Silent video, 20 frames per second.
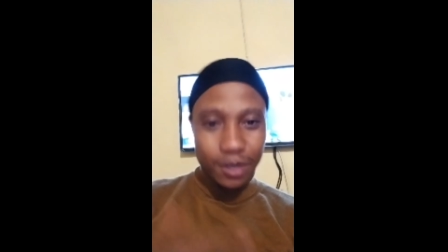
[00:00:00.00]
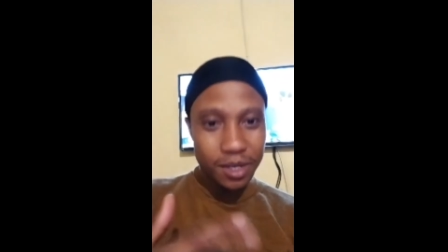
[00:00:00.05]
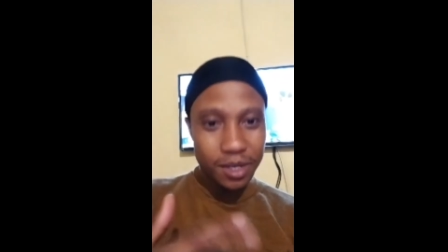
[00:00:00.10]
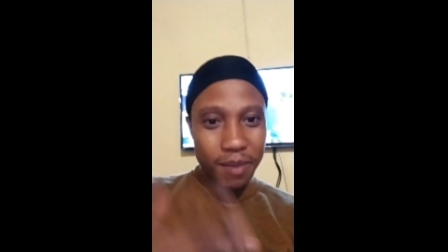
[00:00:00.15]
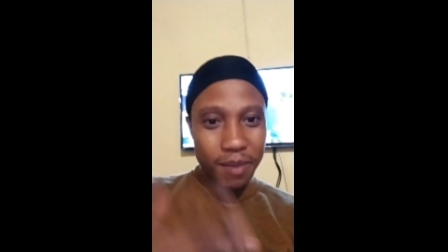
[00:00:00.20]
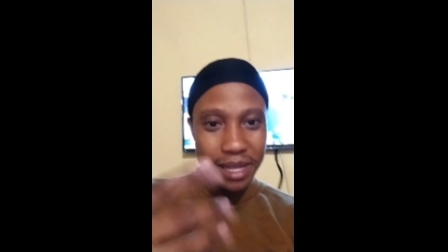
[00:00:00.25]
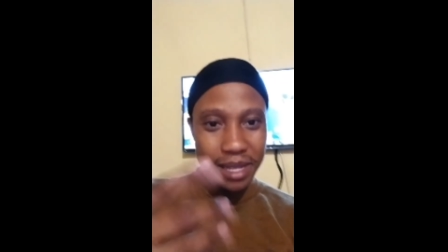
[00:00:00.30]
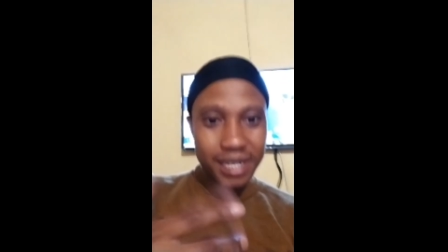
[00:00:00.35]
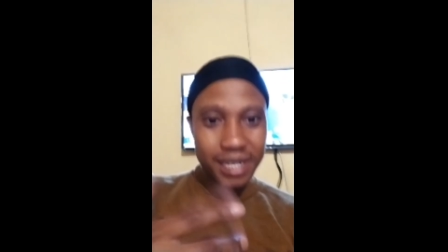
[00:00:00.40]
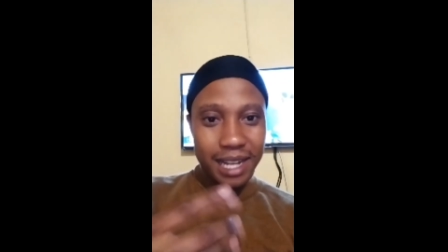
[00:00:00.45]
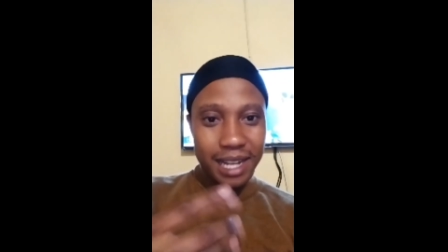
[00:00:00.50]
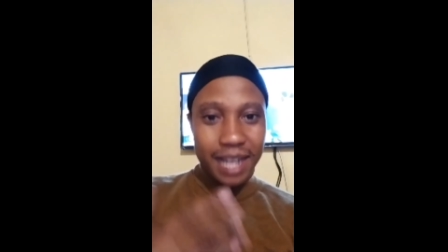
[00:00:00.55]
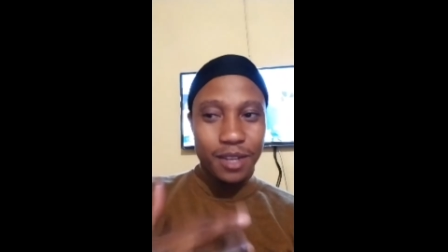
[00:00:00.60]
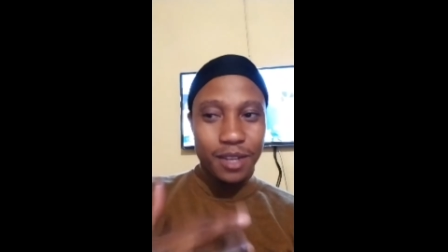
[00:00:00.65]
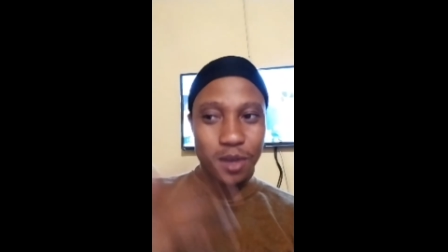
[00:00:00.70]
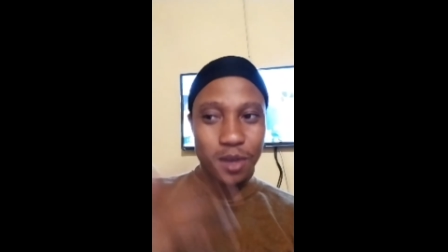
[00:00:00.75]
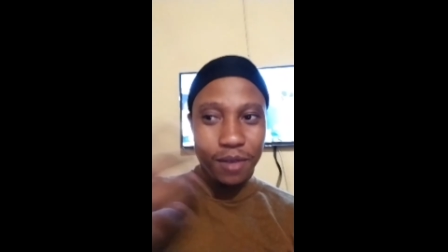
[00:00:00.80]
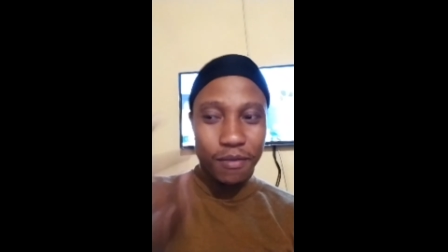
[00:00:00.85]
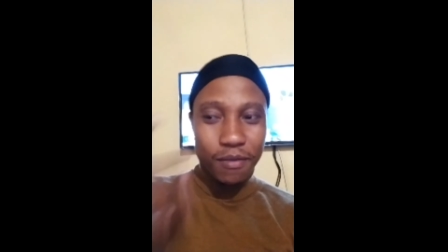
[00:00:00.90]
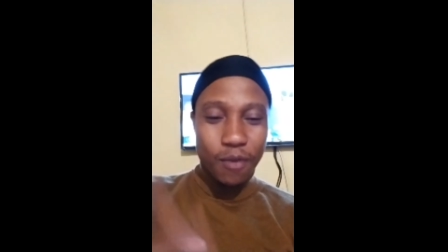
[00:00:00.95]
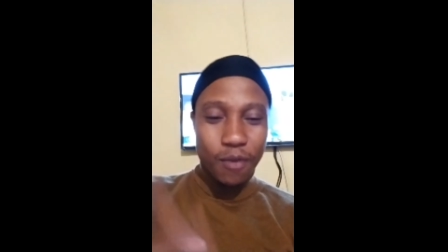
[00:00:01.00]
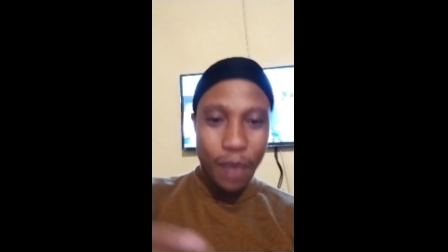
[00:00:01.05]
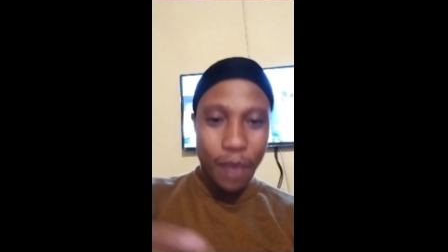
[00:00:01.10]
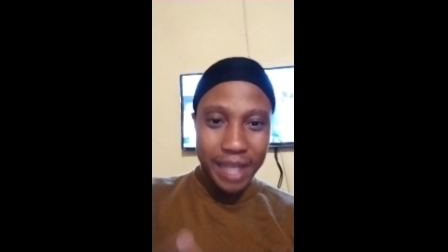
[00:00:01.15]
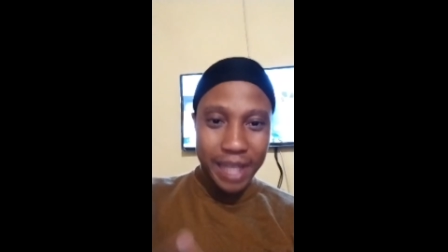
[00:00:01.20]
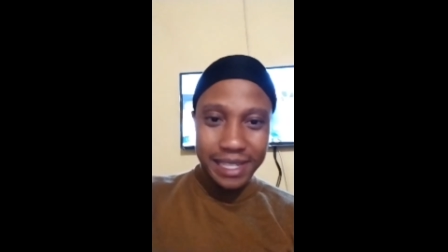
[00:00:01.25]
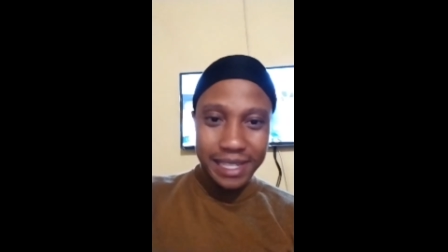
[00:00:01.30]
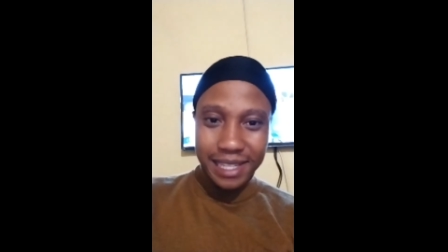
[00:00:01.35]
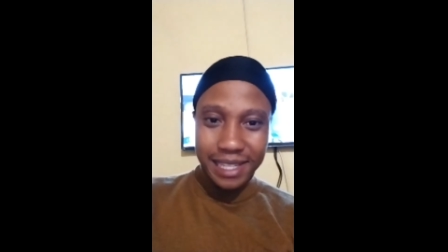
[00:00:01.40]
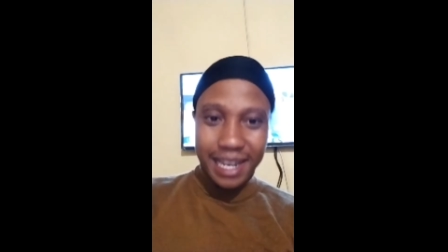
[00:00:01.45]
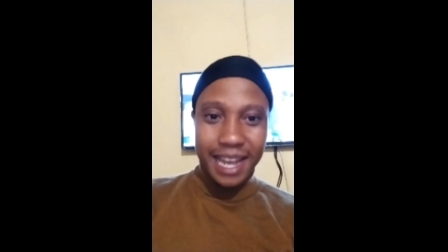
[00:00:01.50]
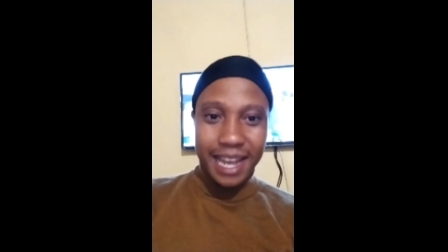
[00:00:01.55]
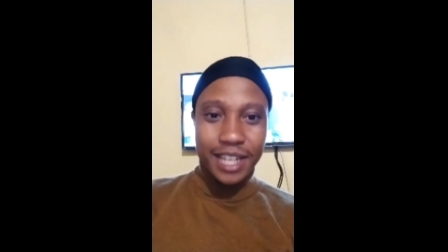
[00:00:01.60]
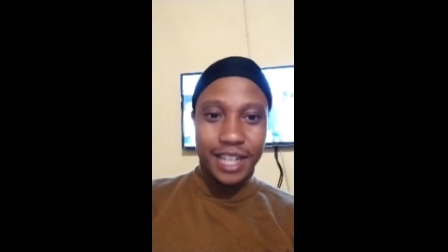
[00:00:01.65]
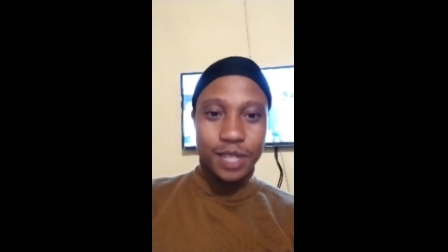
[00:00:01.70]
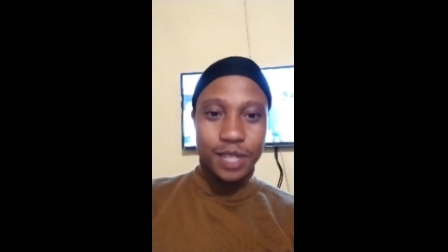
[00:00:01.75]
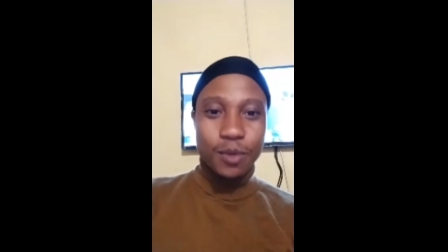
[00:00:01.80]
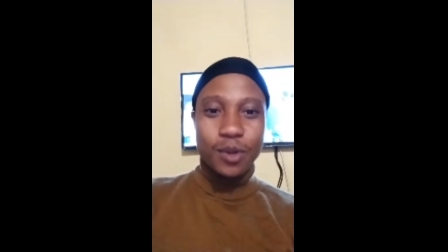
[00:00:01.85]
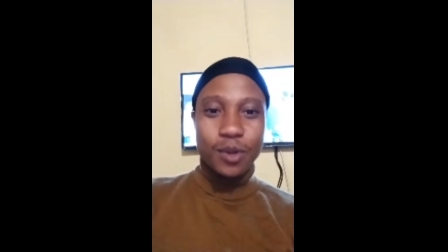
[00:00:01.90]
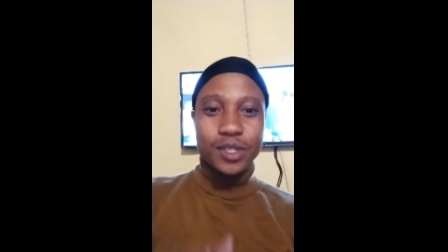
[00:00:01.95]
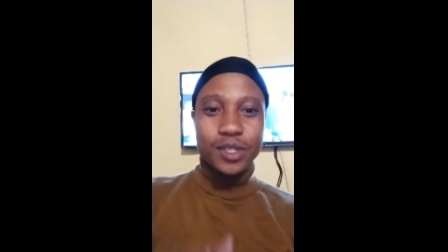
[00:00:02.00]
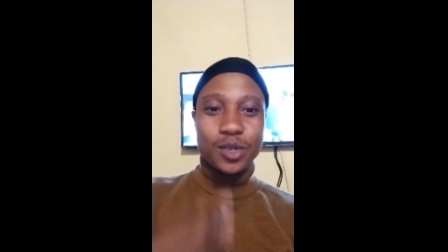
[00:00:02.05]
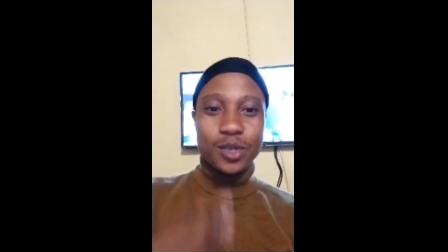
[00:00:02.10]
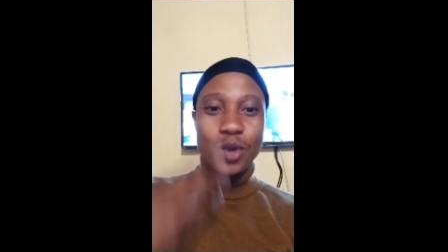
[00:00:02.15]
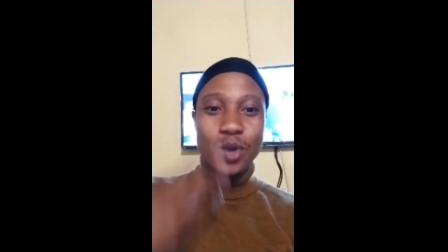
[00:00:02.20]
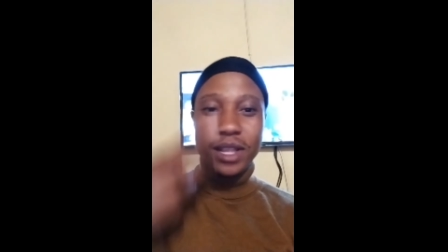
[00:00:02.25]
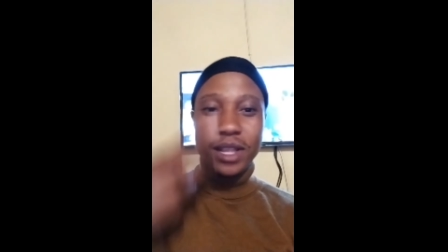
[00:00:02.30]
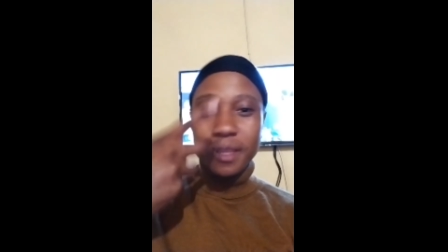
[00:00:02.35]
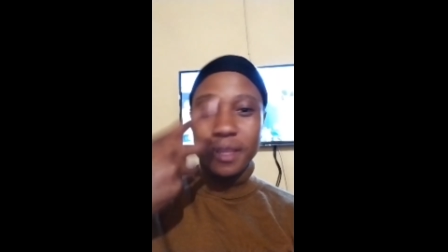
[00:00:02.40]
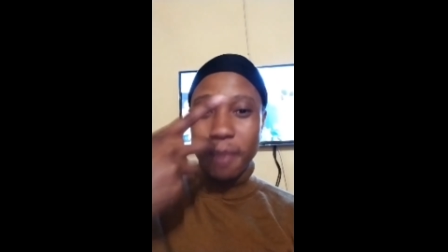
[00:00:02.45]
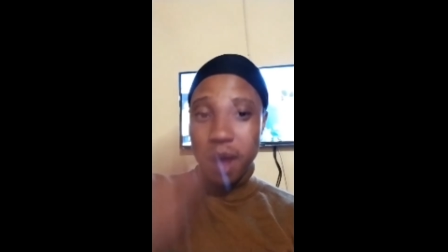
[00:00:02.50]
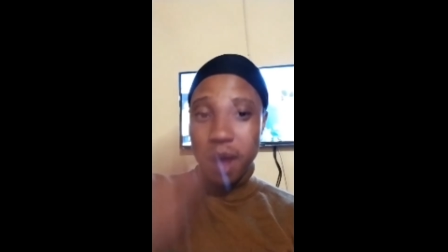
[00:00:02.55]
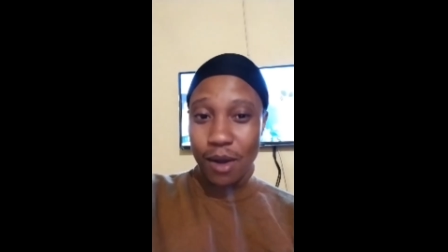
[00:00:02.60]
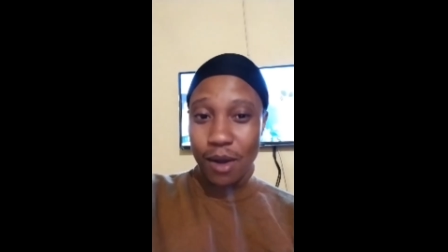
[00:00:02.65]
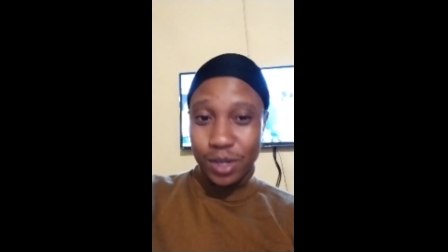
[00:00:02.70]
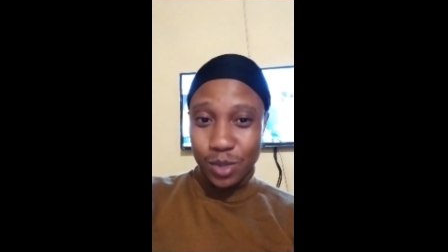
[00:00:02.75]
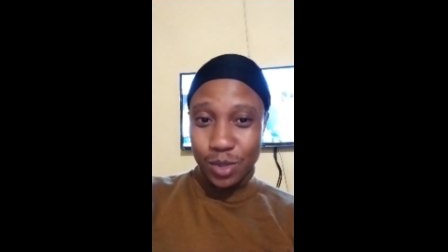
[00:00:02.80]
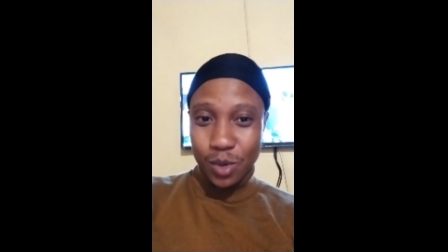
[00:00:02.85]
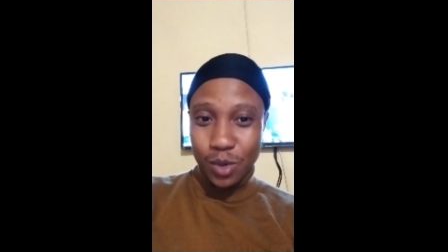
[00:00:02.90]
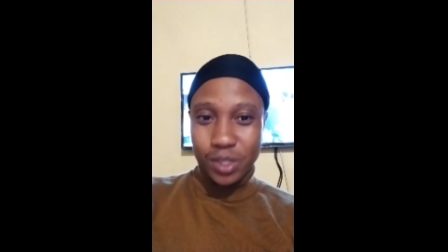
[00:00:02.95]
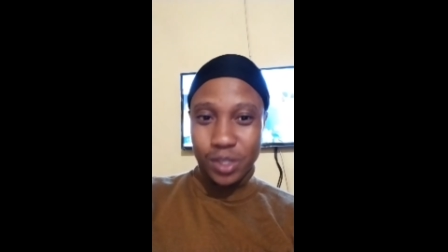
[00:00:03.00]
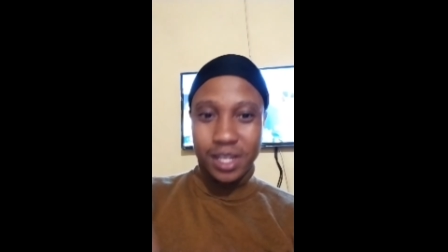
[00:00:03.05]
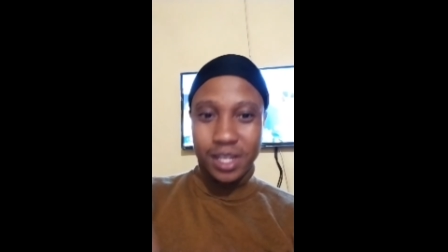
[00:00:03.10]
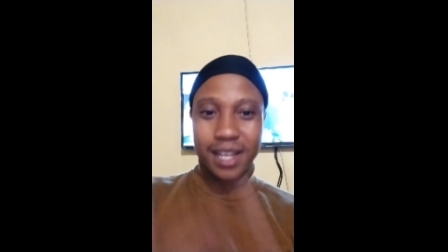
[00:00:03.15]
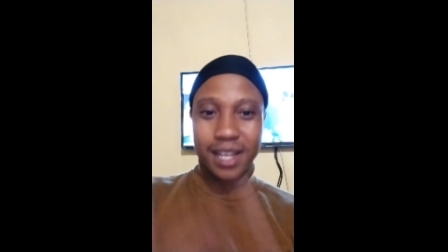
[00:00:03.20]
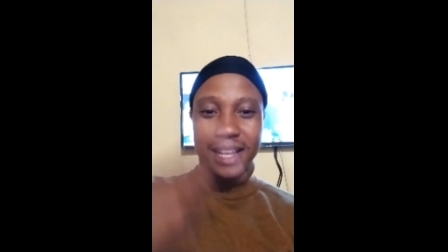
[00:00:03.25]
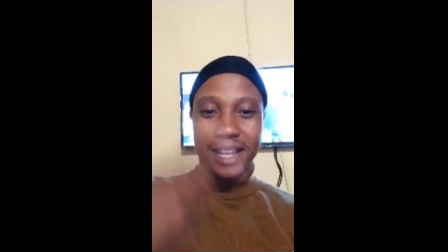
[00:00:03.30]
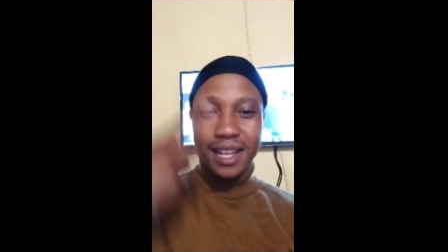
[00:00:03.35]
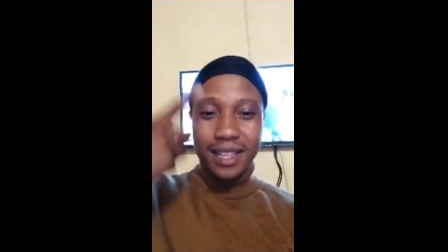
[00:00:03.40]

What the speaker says: automatically influencing that energy, because you are the power source,